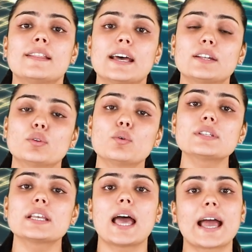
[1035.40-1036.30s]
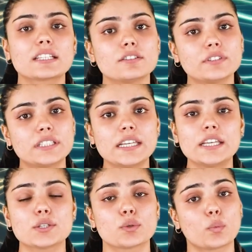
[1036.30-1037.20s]
that those
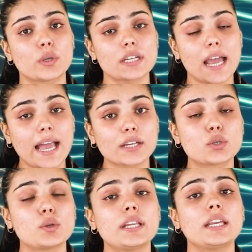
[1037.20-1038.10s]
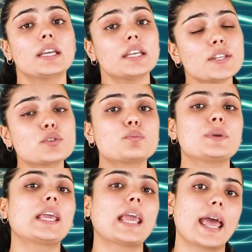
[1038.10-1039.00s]
activities which actually is to
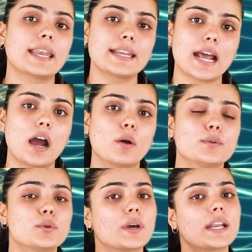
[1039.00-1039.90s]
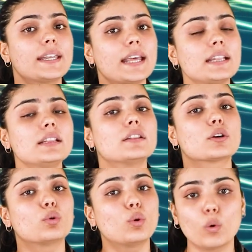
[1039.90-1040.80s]
be carried out to attain the
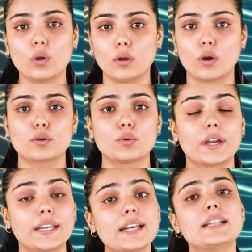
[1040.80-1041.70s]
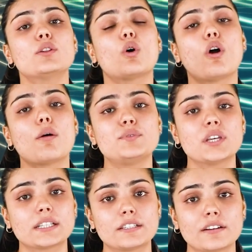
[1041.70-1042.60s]
goal or to attain the
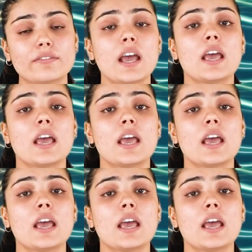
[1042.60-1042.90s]
objective,